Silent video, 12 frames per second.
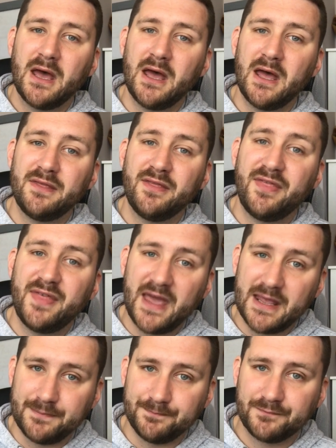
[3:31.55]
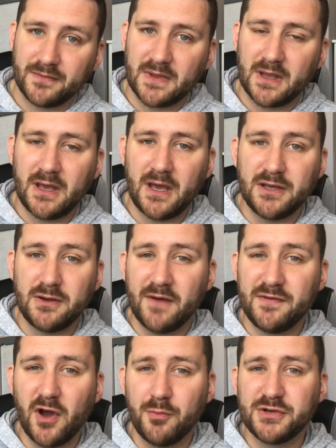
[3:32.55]
and then you
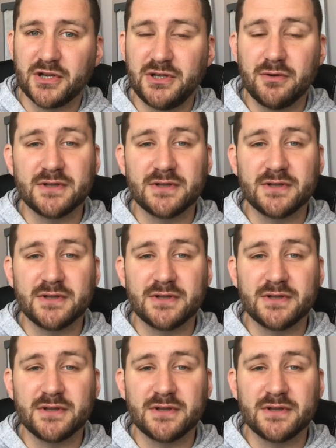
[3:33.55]
have the option.